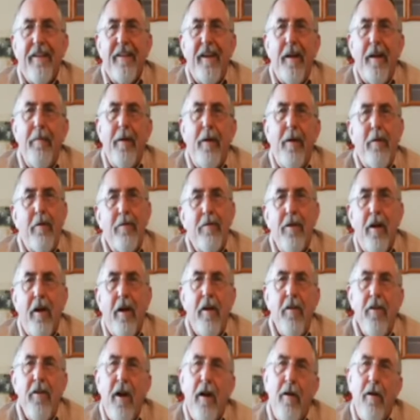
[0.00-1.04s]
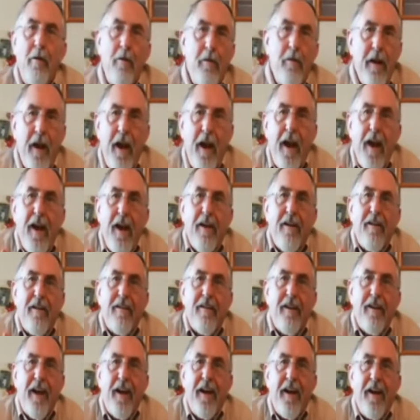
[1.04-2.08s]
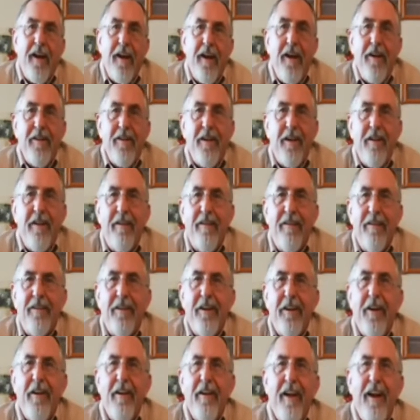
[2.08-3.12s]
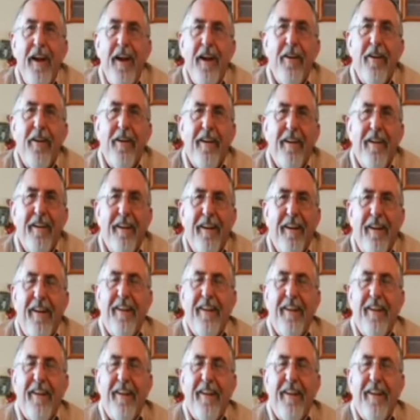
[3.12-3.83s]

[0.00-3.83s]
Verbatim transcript: Sabi ko sa kanya, okay, take it easy. See you later.